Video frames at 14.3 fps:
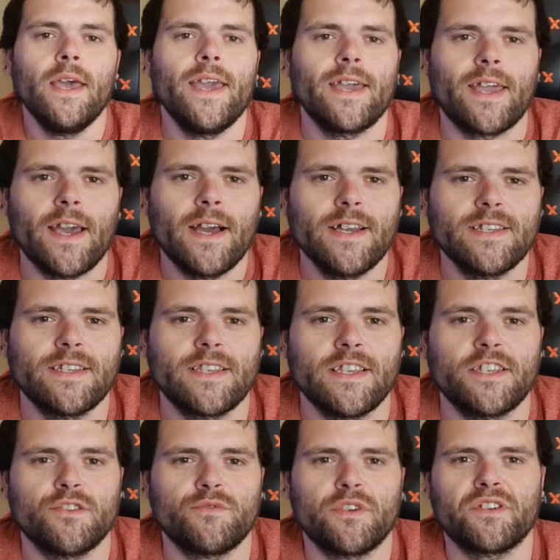Hey guys,
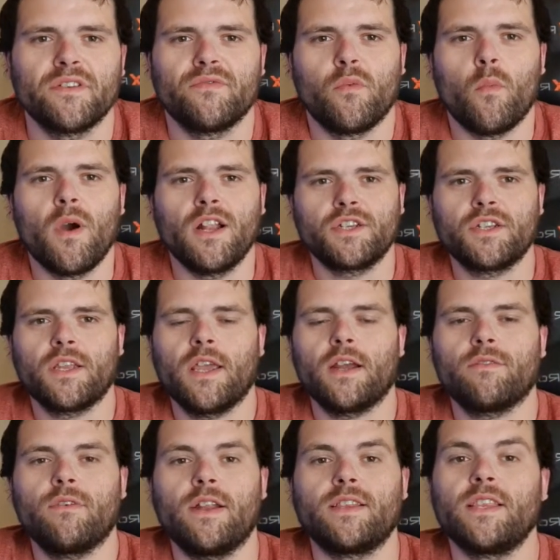this is Richard from
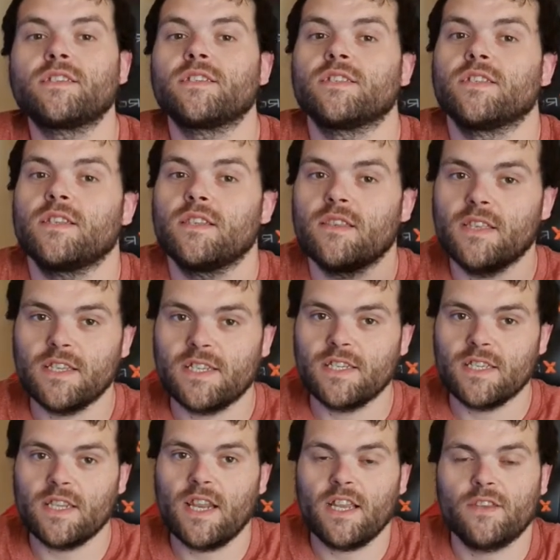WELSHYTECH. Right, this is
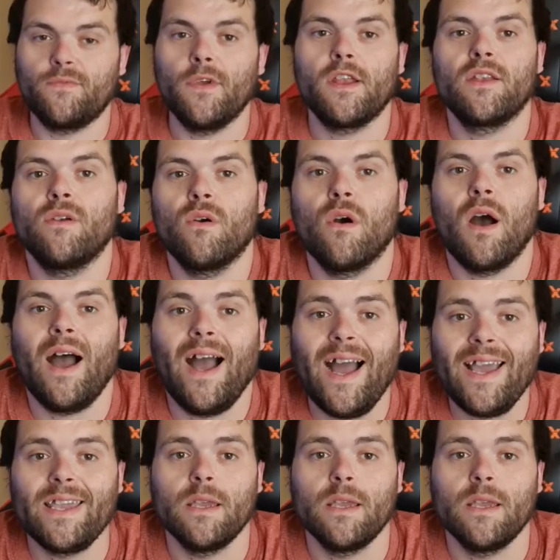the next video I